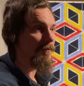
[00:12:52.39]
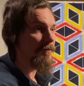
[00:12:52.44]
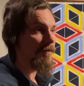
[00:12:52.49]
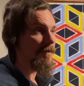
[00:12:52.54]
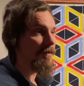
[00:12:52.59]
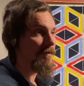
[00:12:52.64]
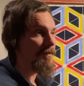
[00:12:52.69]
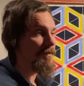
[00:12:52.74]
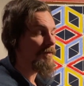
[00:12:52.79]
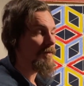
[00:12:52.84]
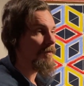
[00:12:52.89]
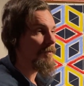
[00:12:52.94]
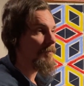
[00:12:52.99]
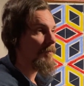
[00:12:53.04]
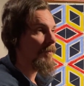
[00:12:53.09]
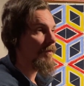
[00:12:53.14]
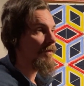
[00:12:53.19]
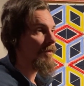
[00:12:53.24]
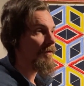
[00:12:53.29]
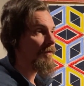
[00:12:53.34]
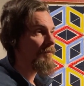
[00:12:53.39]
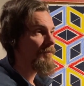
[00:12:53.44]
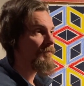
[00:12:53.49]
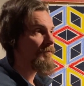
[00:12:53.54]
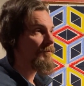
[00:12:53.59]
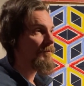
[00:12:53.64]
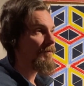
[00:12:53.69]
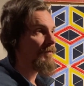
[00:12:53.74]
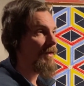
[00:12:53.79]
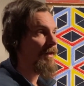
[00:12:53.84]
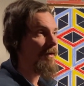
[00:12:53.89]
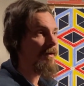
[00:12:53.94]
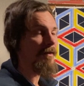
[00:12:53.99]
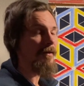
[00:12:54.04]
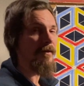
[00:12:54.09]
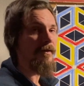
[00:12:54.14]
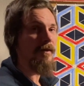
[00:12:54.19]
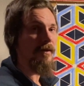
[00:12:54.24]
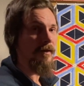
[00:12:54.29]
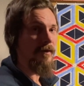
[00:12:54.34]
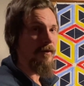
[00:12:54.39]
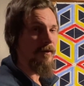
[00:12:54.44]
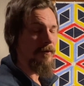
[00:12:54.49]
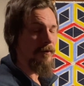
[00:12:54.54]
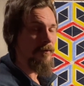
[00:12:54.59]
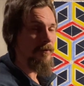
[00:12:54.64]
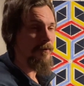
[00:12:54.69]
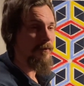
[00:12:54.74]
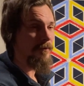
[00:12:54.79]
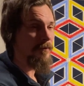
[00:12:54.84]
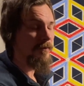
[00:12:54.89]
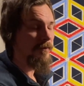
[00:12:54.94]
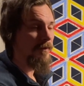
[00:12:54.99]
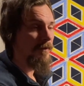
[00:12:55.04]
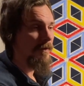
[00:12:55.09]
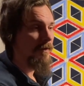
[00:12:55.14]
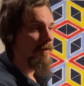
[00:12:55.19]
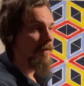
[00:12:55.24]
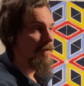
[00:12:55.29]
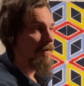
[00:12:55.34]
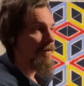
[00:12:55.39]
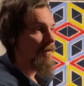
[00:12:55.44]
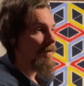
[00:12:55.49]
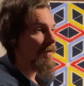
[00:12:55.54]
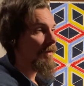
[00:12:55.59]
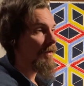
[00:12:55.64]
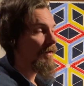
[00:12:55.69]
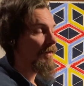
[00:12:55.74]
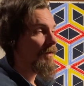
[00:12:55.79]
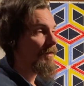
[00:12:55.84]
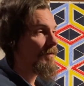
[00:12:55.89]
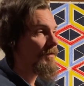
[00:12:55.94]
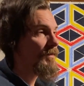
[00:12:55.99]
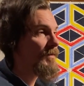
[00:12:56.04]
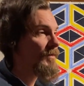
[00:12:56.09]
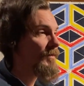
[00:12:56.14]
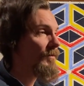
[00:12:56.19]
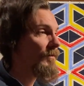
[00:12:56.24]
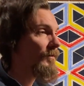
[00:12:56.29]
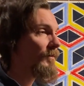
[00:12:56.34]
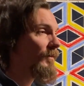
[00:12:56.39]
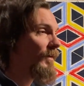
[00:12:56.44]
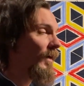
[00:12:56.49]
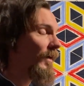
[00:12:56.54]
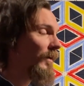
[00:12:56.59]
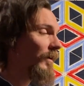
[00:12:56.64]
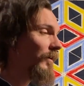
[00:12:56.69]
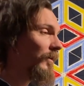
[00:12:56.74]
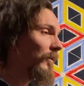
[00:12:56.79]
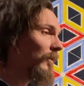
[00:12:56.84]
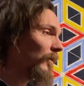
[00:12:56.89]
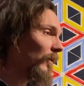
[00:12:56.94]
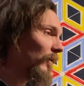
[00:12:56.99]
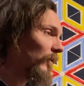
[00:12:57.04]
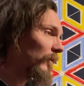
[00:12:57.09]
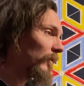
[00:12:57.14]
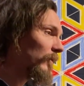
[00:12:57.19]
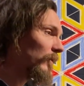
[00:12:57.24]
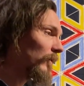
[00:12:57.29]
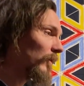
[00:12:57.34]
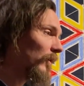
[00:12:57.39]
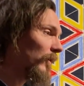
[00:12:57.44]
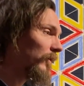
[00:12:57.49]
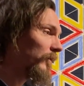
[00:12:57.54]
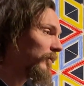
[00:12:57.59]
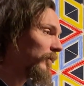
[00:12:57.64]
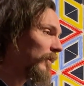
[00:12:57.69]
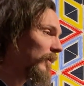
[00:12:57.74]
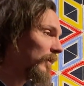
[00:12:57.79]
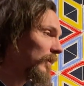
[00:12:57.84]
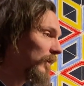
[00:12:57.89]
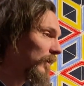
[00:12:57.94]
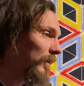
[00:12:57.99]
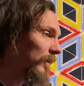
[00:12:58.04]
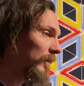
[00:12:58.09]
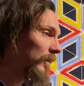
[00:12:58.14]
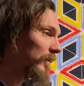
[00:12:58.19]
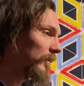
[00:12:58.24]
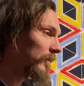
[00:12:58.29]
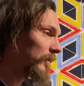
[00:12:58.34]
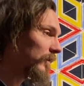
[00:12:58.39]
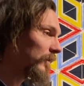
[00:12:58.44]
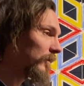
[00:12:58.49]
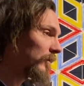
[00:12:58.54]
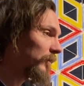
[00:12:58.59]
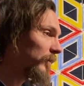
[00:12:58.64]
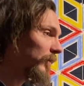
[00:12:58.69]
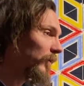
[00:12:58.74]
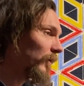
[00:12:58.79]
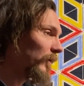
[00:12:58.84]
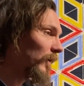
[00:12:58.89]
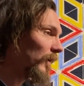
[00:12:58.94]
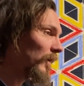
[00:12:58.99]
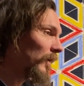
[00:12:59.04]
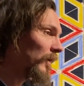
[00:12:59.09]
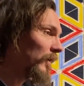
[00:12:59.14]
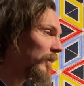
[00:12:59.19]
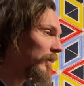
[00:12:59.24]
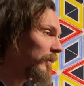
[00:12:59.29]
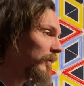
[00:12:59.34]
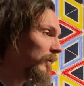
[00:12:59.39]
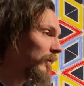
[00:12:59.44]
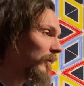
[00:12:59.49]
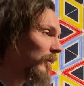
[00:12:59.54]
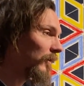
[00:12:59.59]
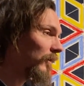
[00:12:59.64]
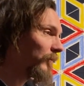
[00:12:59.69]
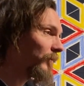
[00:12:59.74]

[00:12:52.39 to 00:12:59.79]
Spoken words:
And so part of letting go is letting go of the need to put on a